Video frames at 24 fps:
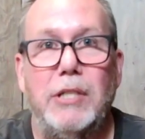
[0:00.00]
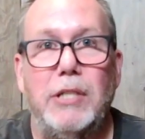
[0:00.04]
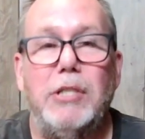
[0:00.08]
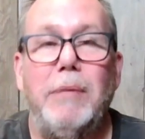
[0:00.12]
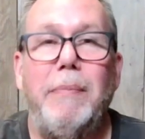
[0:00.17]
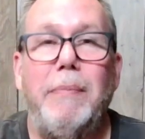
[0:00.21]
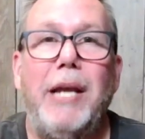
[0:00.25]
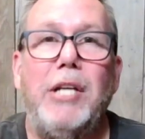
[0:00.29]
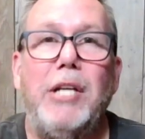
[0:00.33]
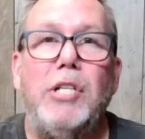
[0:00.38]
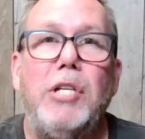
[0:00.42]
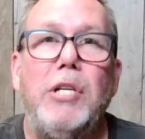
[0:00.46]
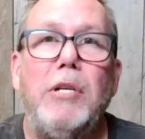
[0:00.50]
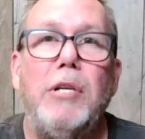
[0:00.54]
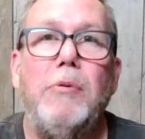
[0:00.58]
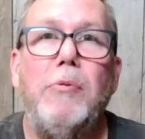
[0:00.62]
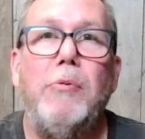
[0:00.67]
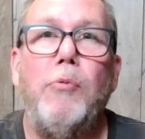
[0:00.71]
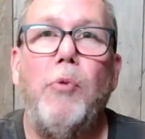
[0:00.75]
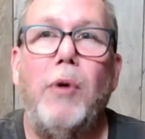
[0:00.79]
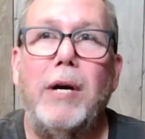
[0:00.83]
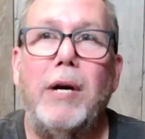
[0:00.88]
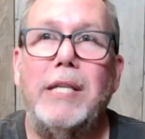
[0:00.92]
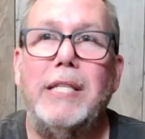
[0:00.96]
So make sure you
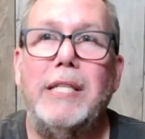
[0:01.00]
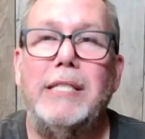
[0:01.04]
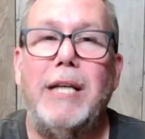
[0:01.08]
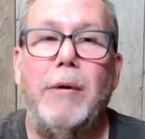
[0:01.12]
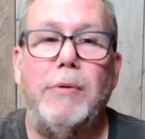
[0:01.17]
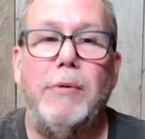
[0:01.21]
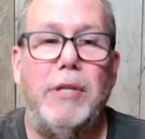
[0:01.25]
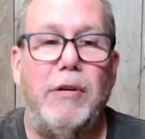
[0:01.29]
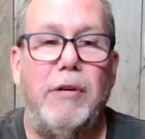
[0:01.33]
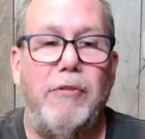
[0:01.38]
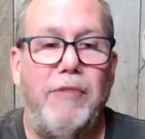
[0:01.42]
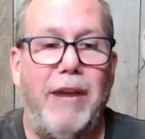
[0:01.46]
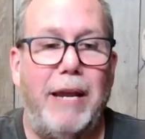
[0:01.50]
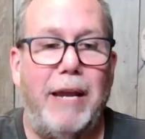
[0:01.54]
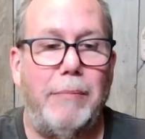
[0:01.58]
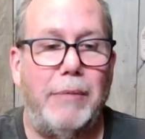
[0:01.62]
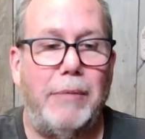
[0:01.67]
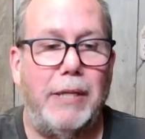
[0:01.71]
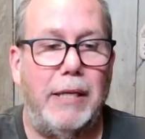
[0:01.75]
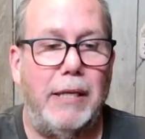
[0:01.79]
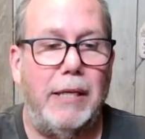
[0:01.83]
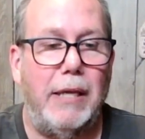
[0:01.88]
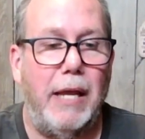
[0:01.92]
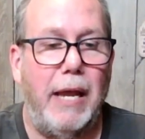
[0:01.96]
work this out with your
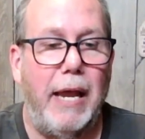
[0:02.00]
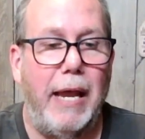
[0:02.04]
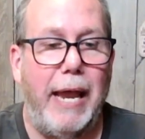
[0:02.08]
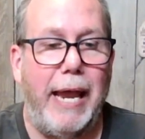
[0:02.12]
family